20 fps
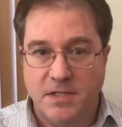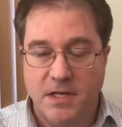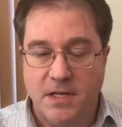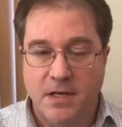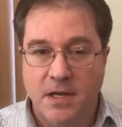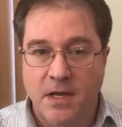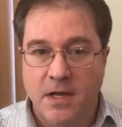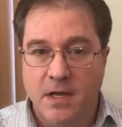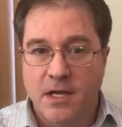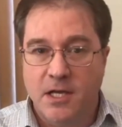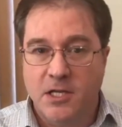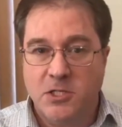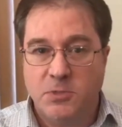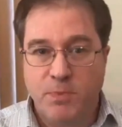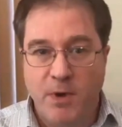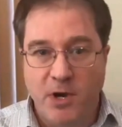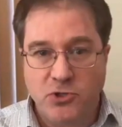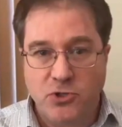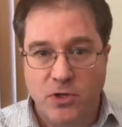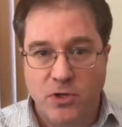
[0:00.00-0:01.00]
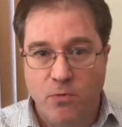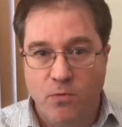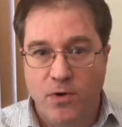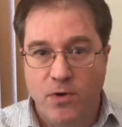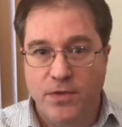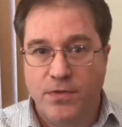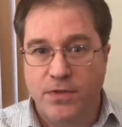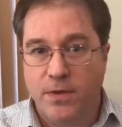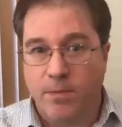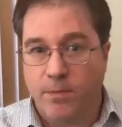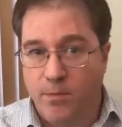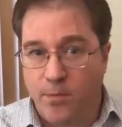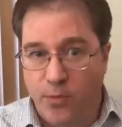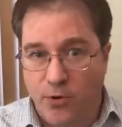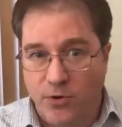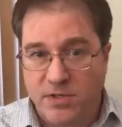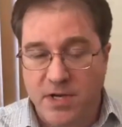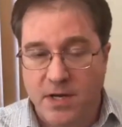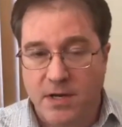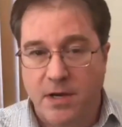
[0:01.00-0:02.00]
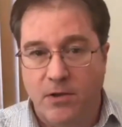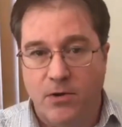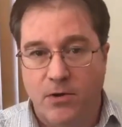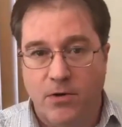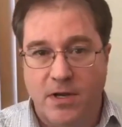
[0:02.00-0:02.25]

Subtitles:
And especially with the particular